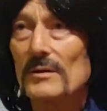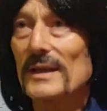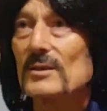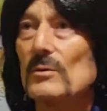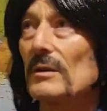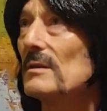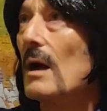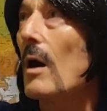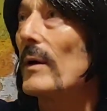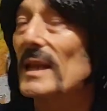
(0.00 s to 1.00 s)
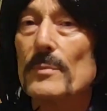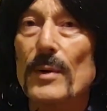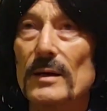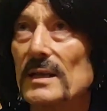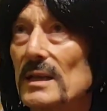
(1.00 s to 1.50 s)
They do not know
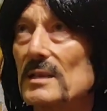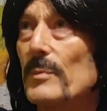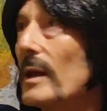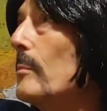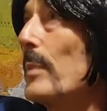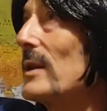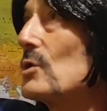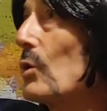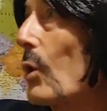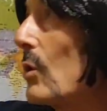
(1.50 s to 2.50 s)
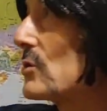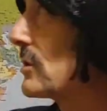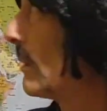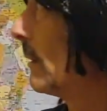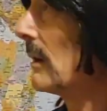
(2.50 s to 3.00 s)
anybody, they speak pezzo
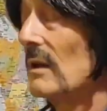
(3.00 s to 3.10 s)
grosso.